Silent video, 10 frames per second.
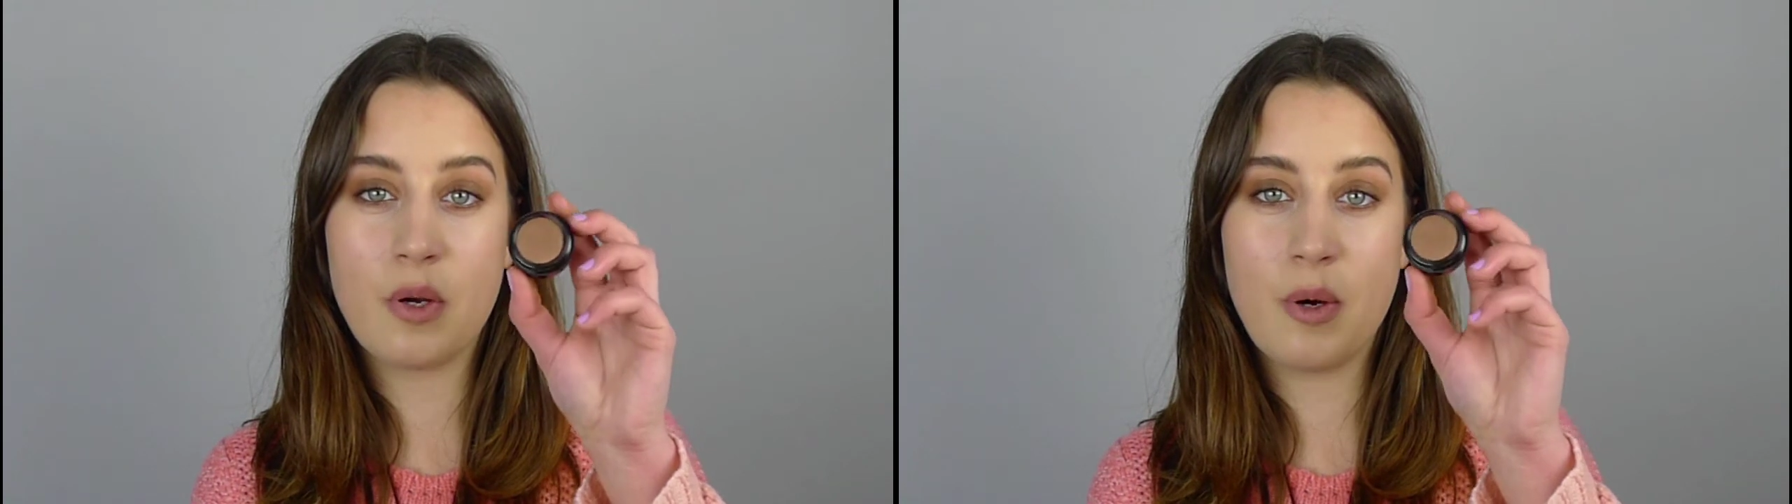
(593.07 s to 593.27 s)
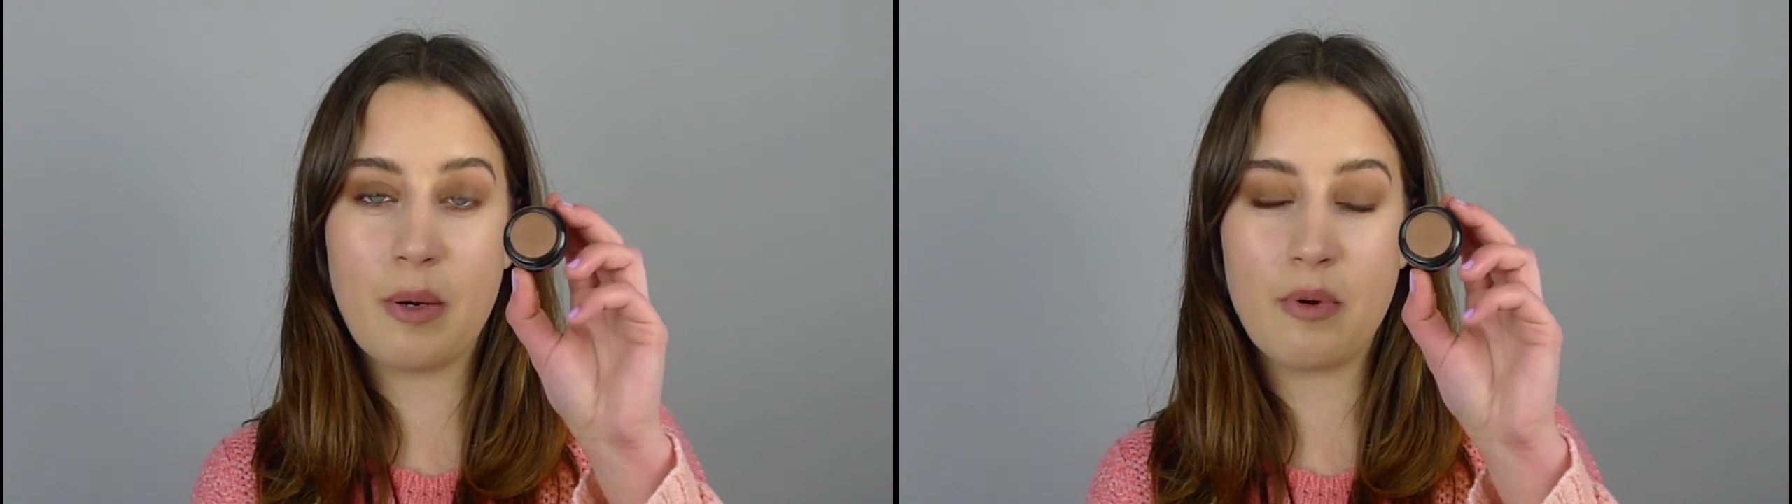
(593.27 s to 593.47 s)

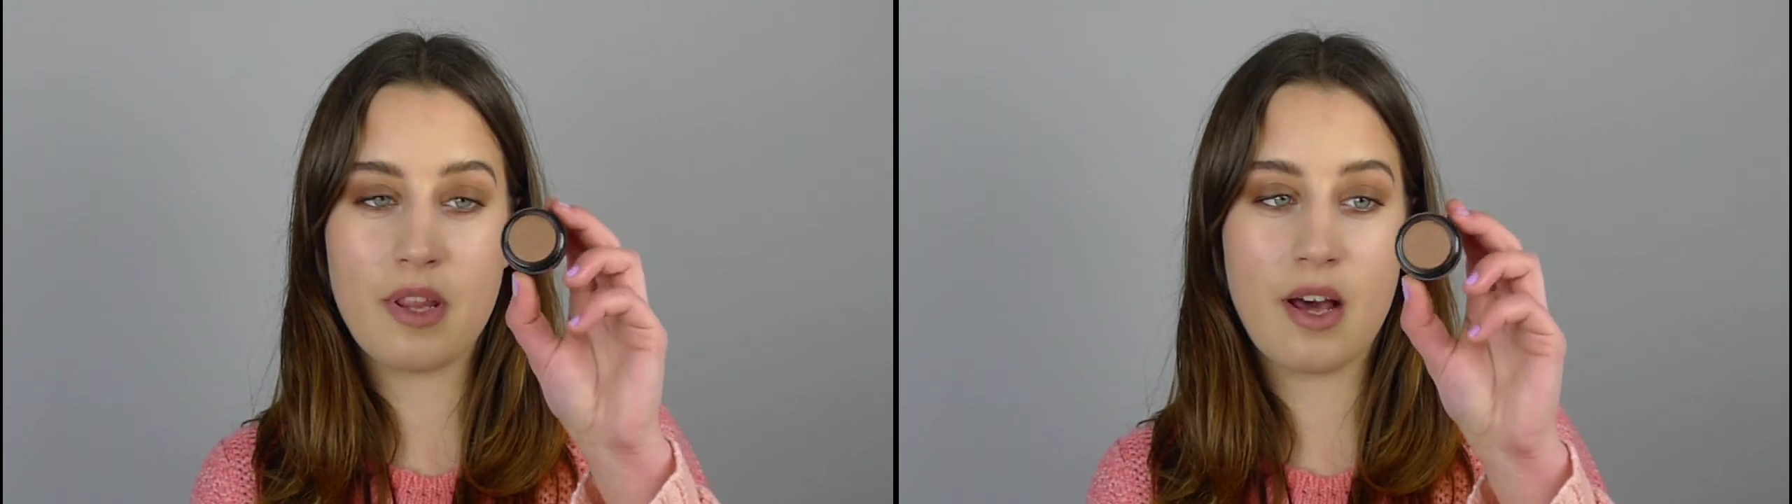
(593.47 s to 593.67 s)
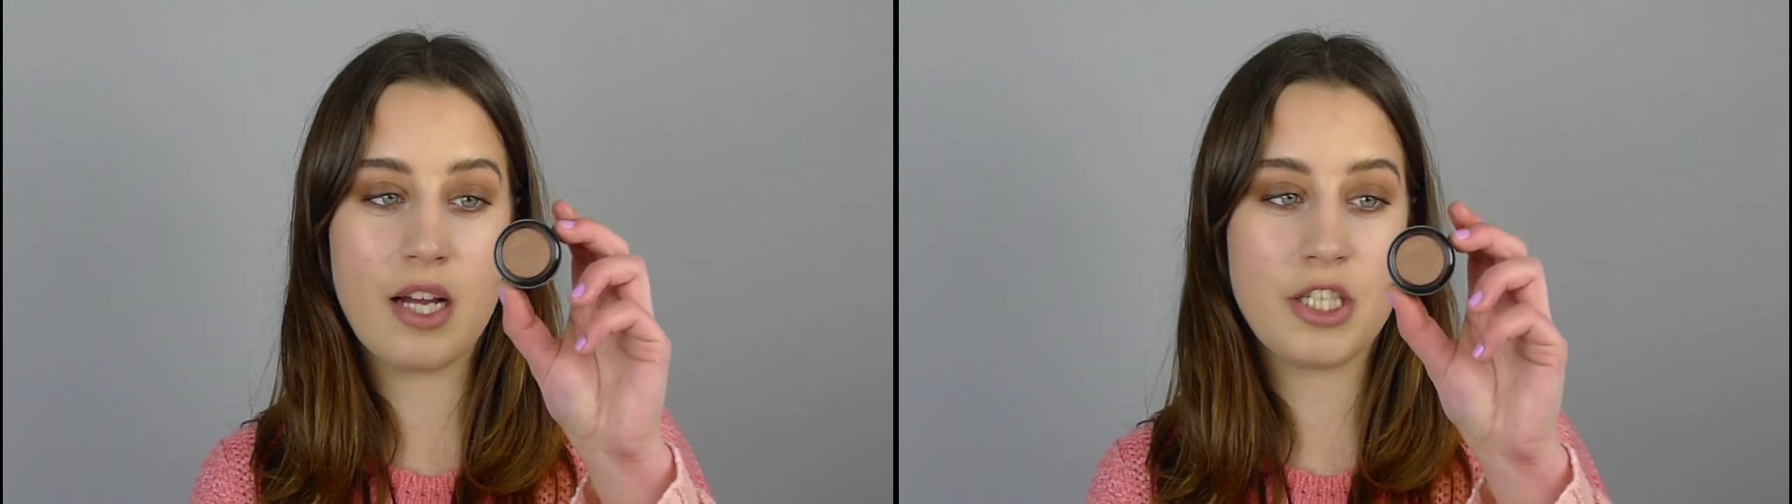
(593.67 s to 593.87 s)
away one of the
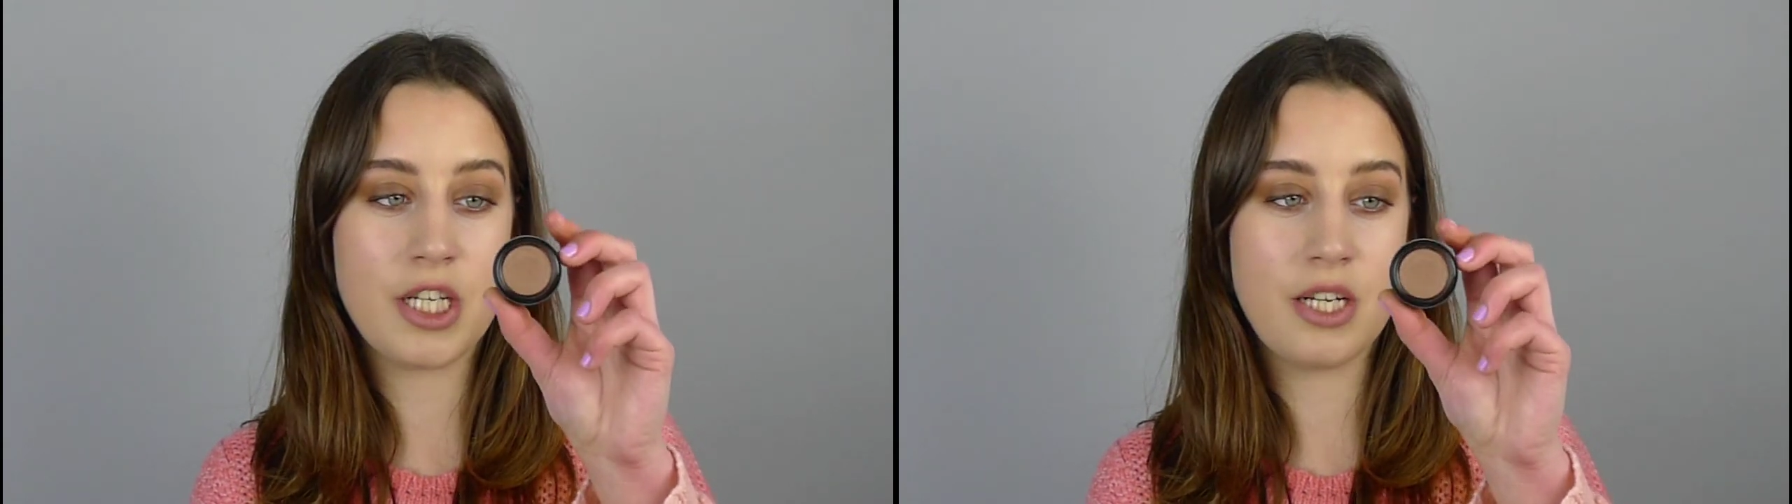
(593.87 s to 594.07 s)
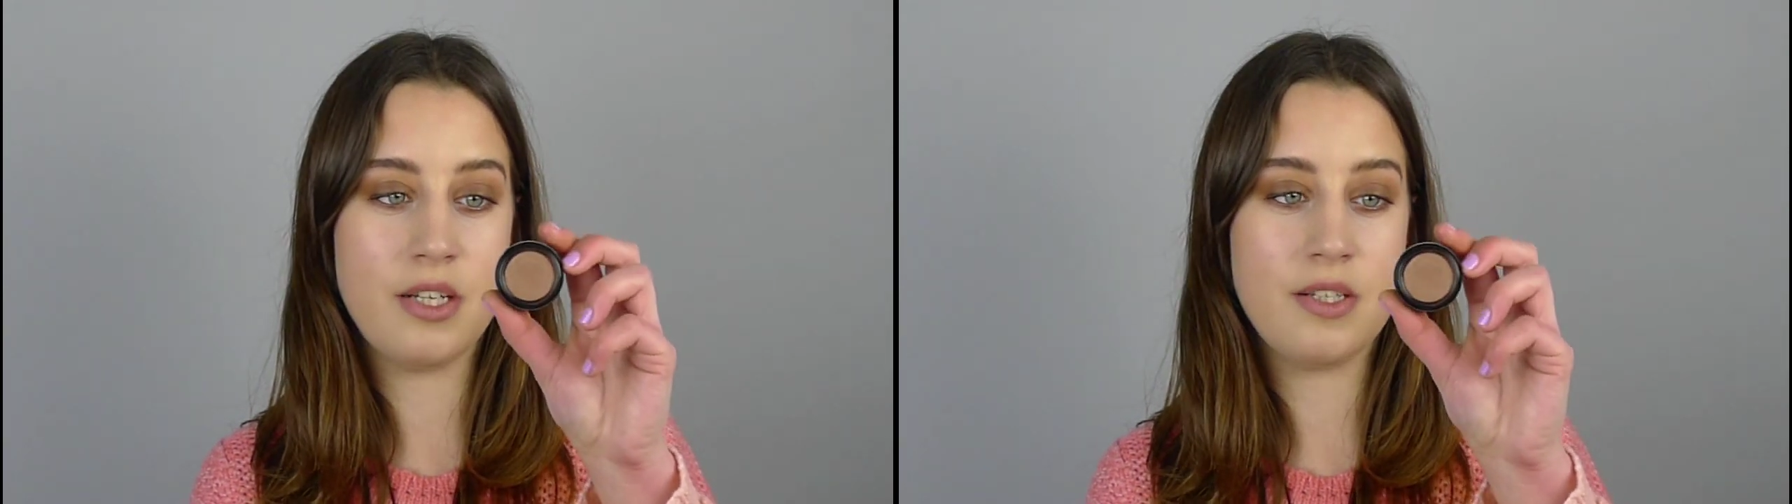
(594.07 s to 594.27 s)

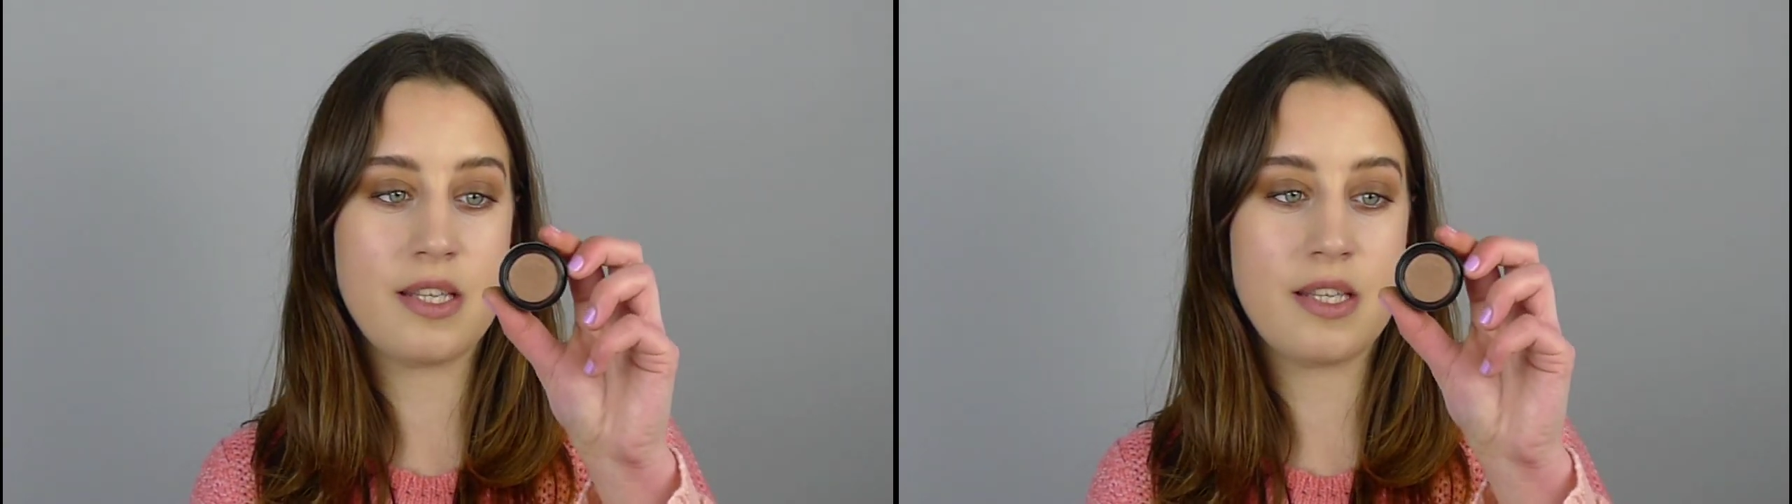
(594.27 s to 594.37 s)
eyeshadows.